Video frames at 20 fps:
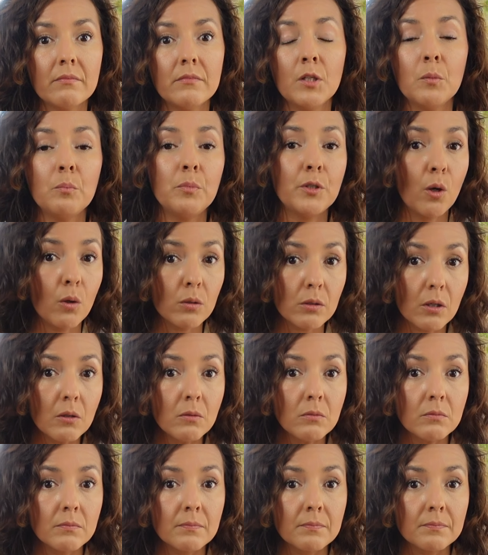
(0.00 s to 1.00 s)

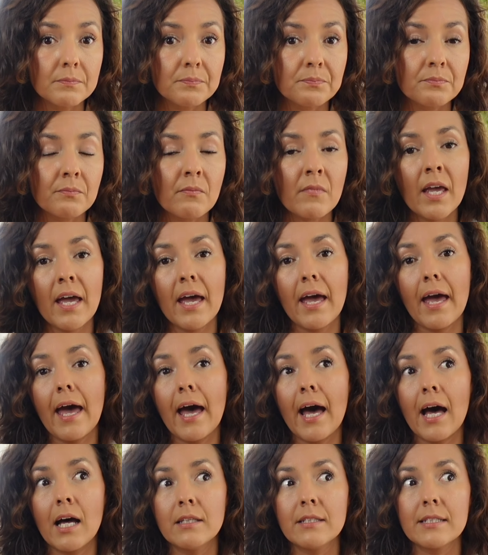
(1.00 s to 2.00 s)
Nebbiolo.
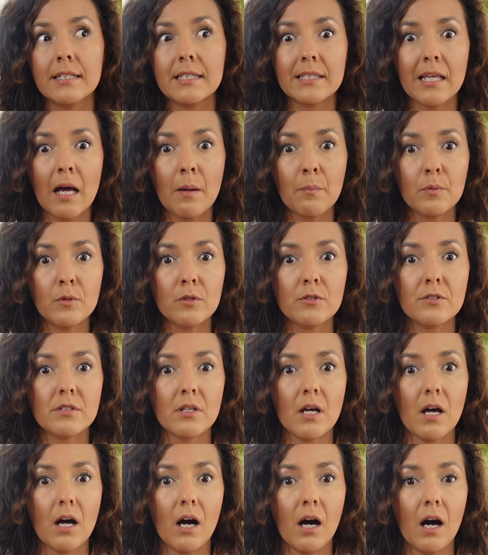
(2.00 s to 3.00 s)
And
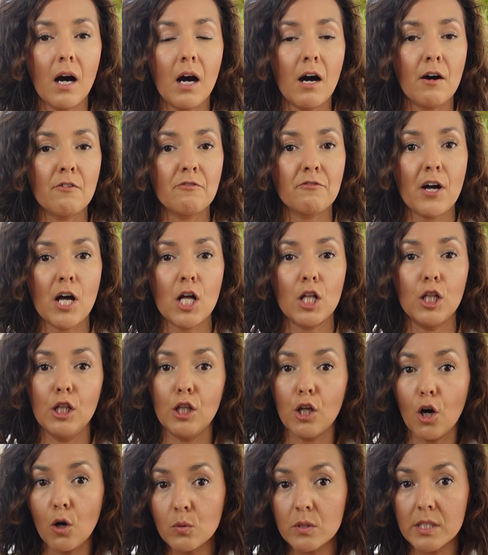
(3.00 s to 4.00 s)
examples of
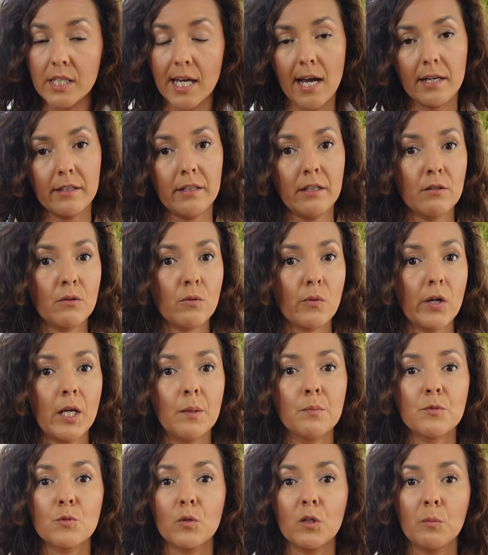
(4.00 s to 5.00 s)
low tannin
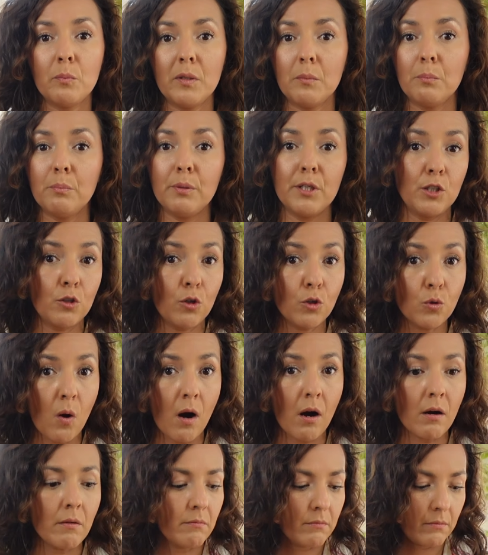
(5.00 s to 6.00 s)
grapes would be Pinot
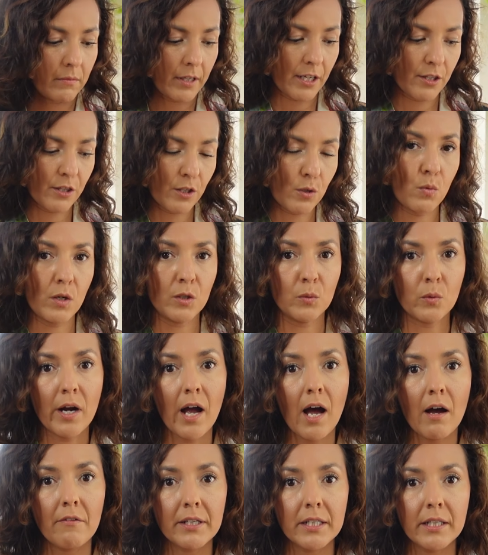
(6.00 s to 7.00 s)
Noir, like the one we're
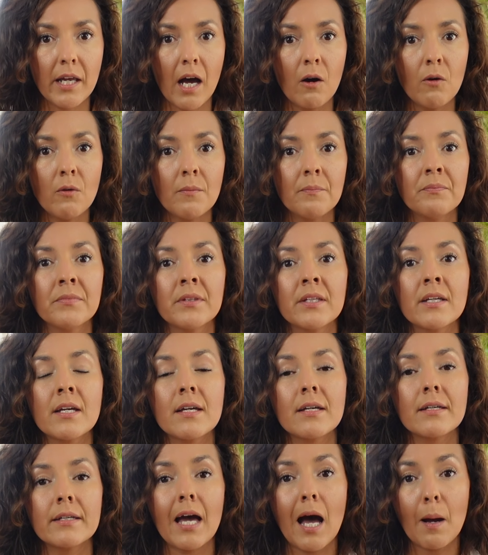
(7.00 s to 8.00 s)
having now,
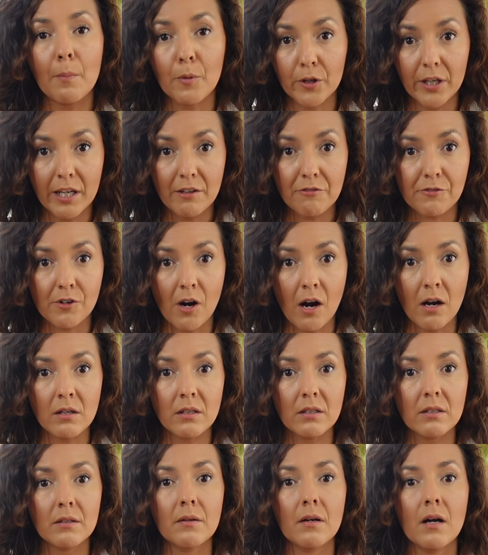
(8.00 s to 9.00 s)
Cabernet
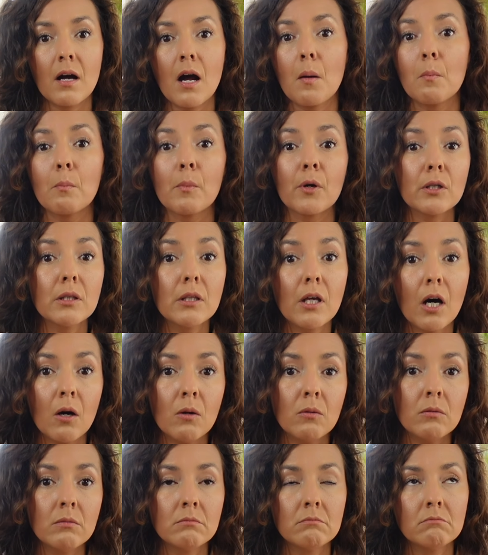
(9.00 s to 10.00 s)
Franc,
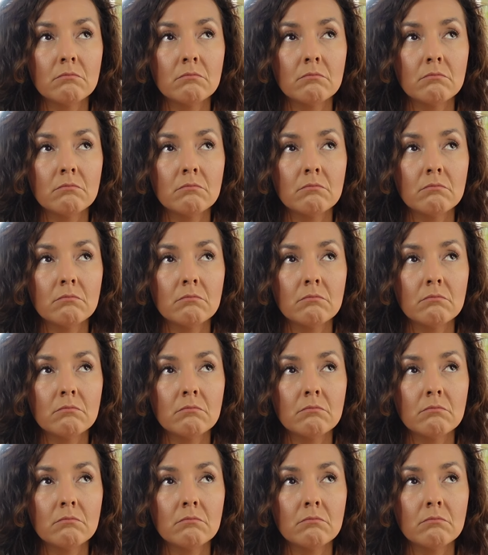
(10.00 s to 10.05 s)
Merlot,